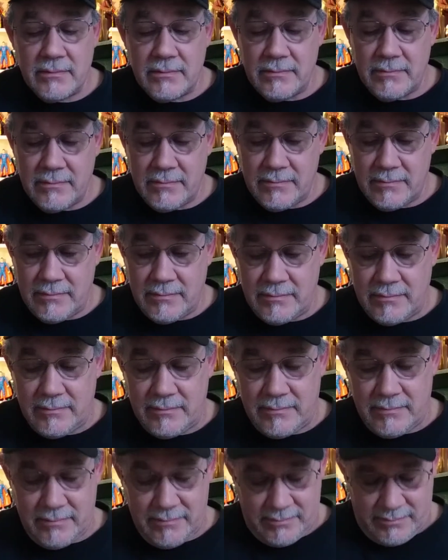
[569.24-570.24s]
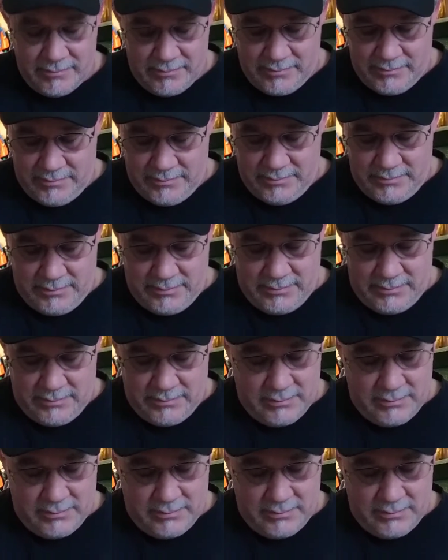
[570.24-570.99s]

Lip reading: Nobody speaks.